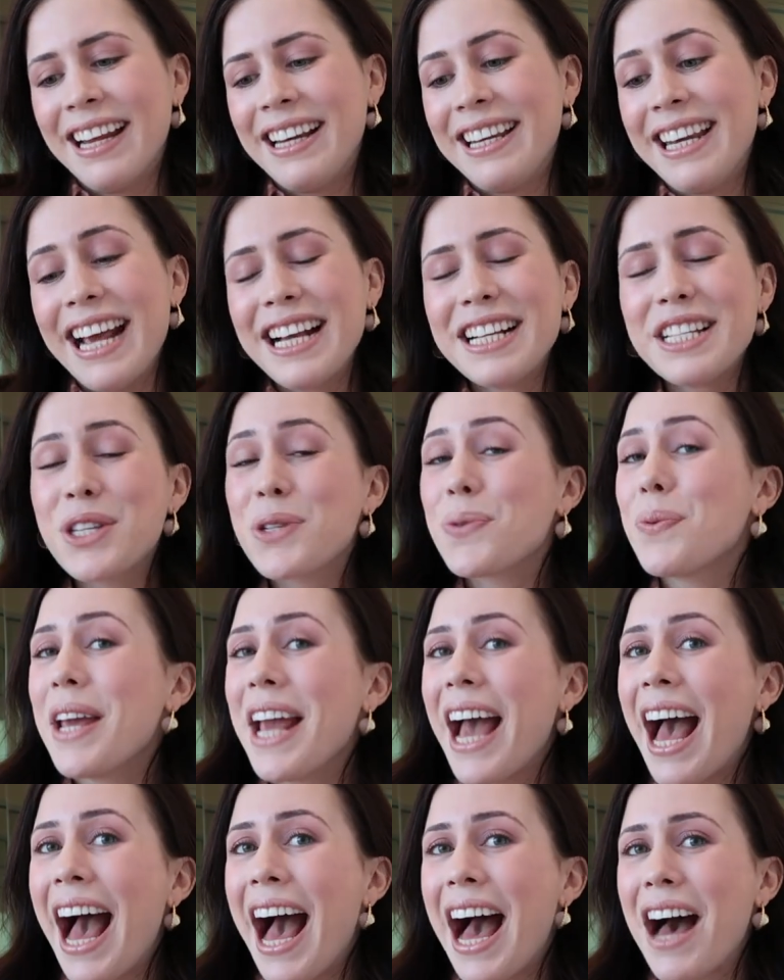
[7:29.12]
Next, we
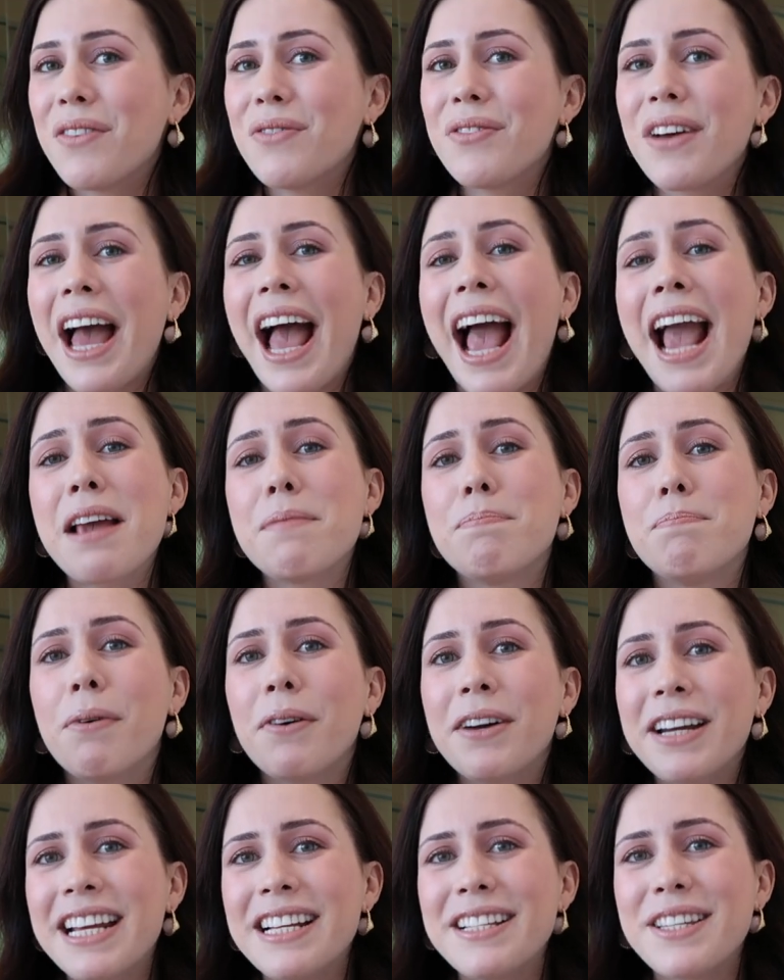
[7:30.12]
have a
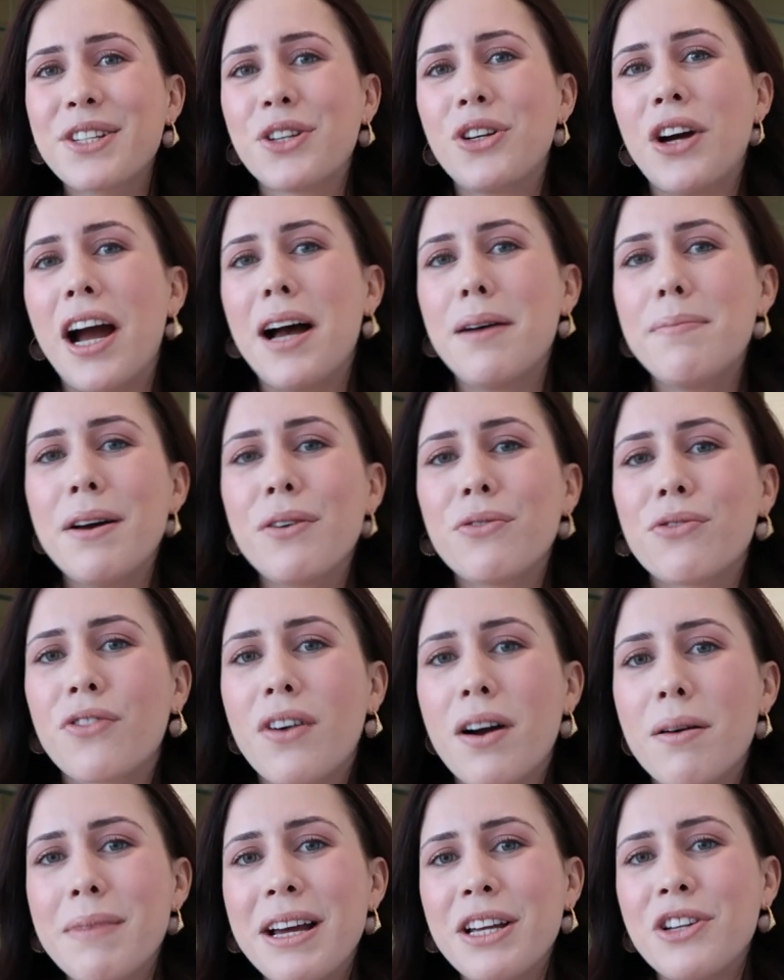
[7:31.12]
body scrub
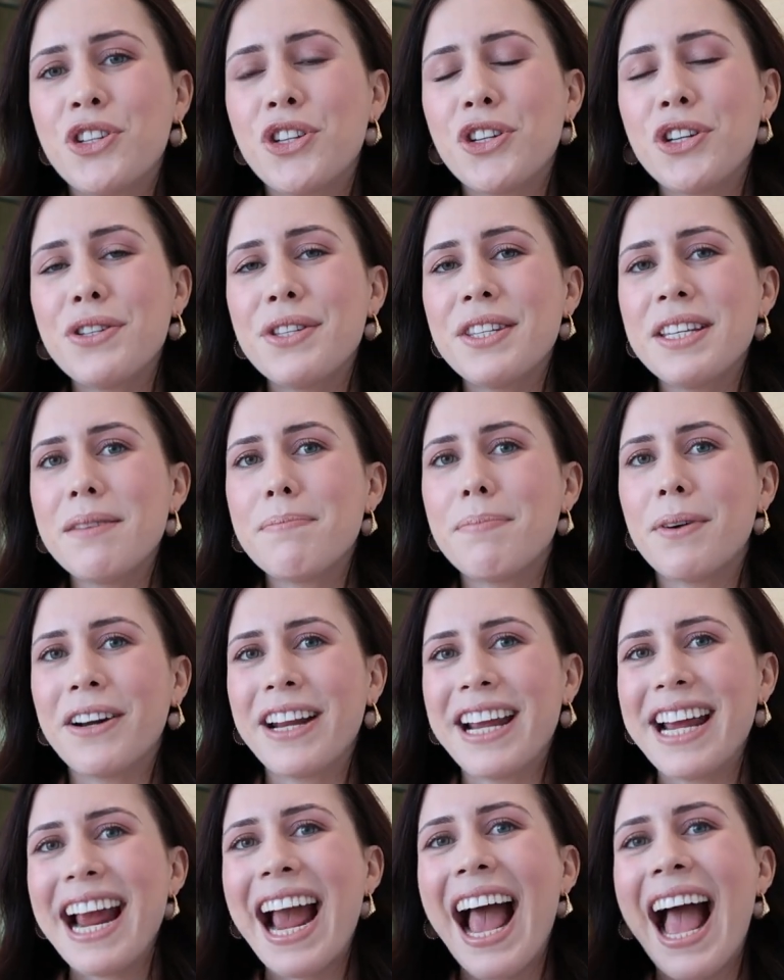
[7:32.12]
from Juicy
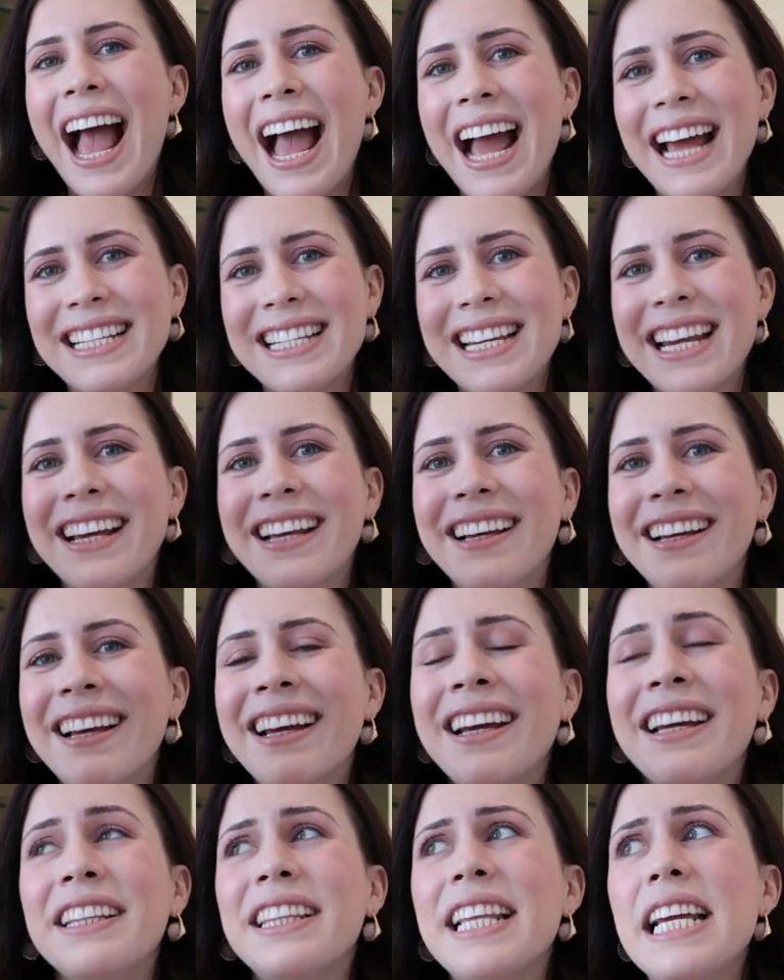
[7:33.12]
Body, and
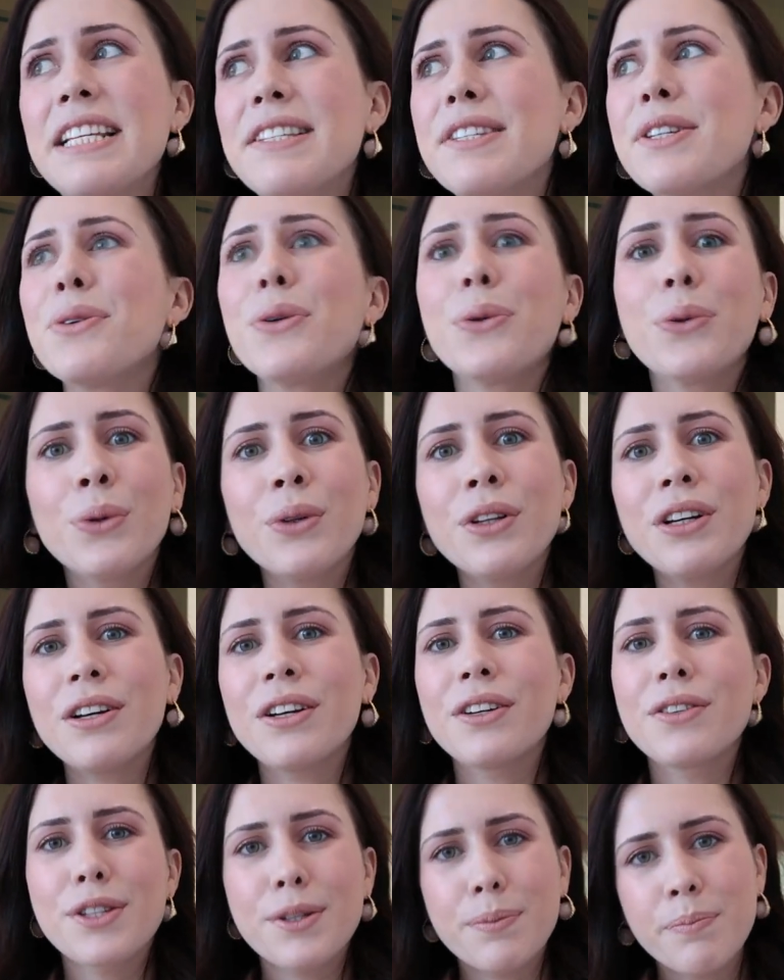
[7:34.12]
these are all
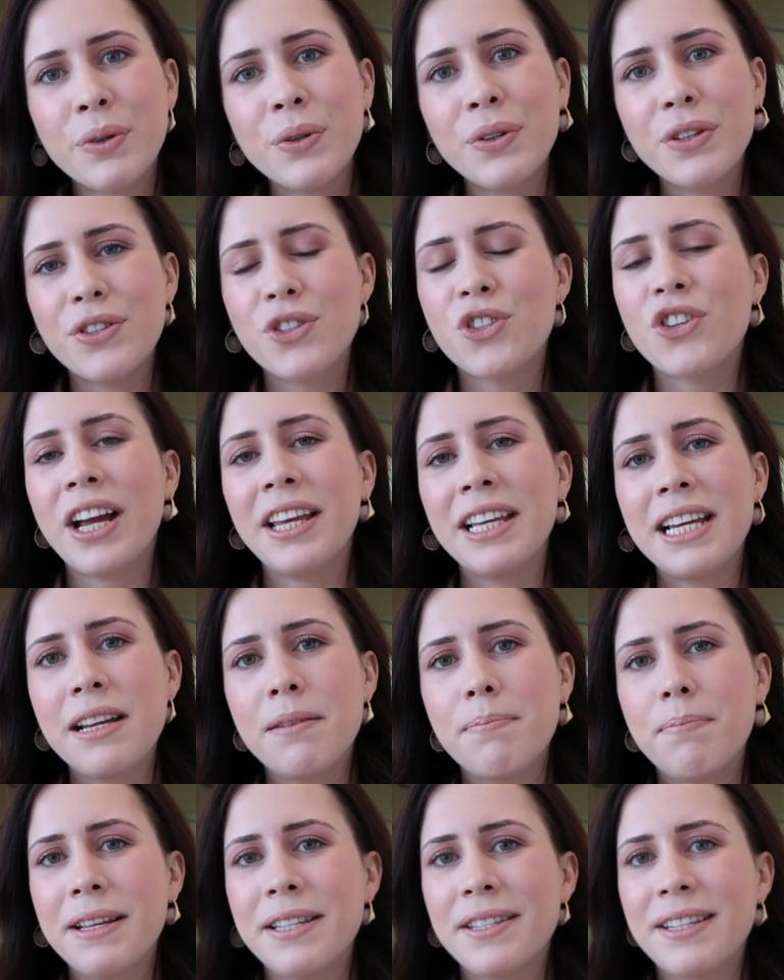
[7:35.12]
small
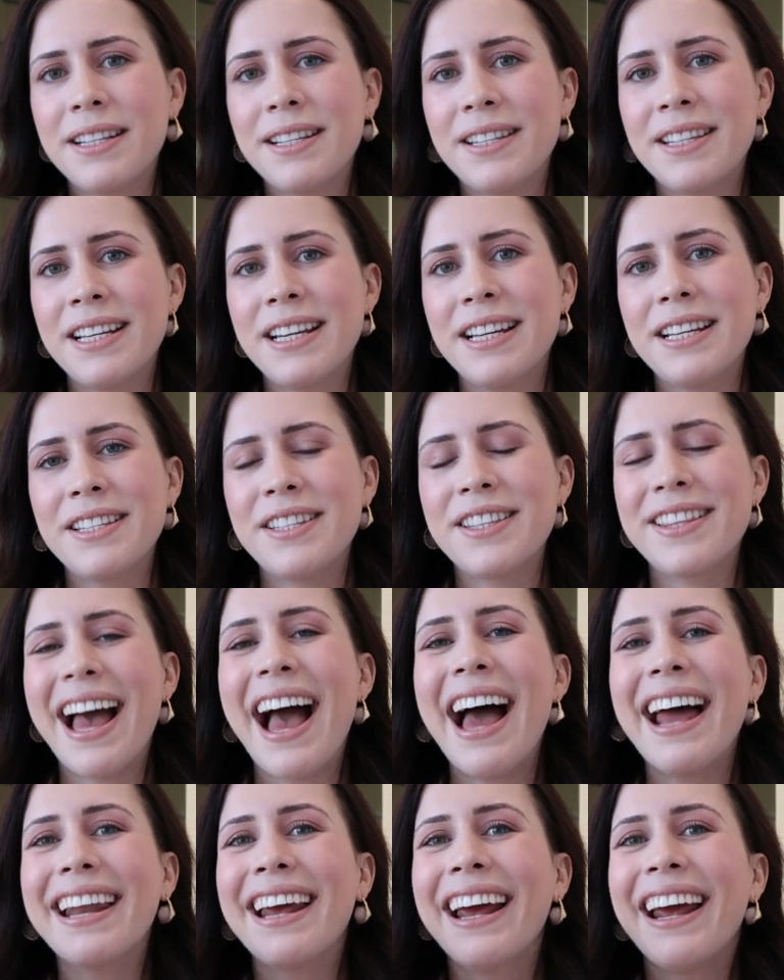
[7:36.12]
Australian businesses
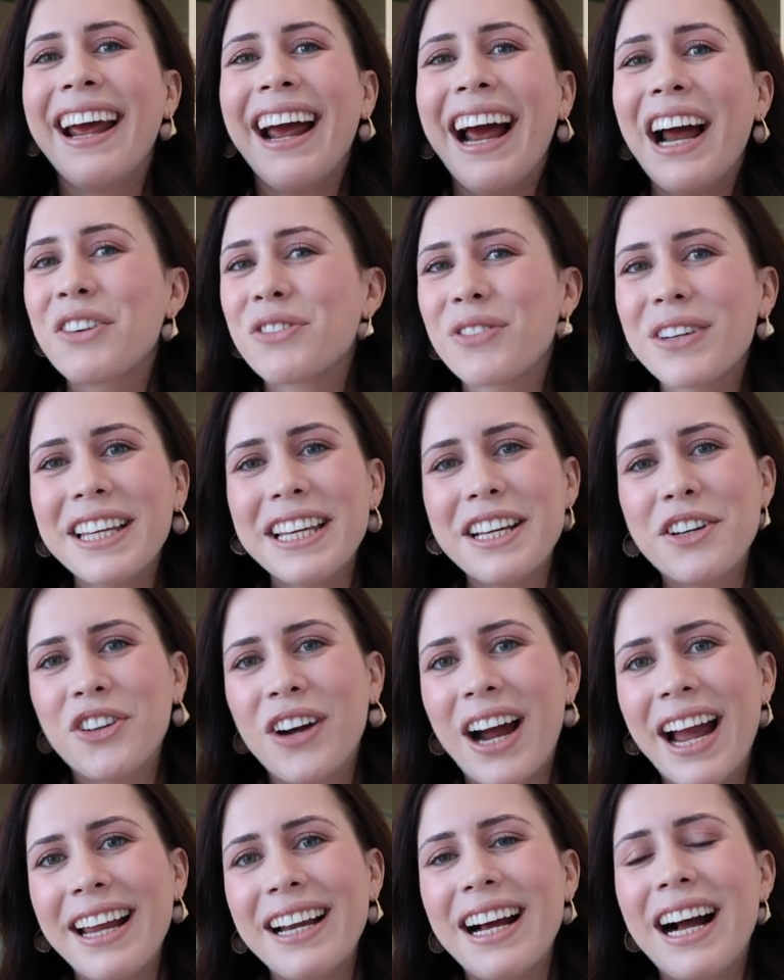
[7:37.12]
that are really
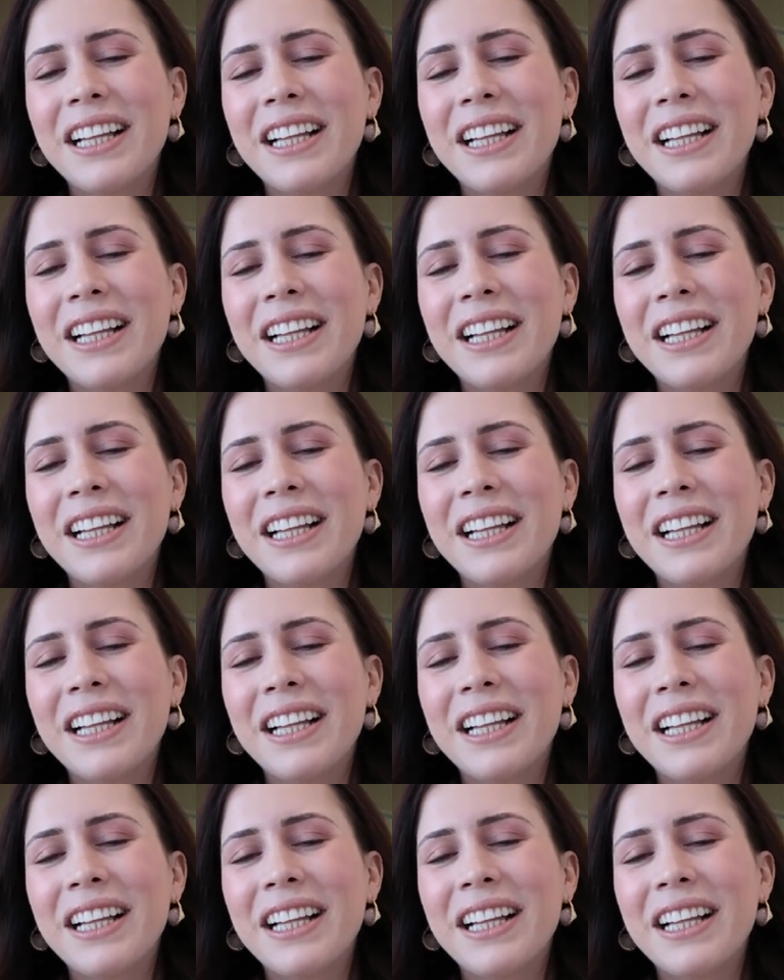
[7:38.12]
great.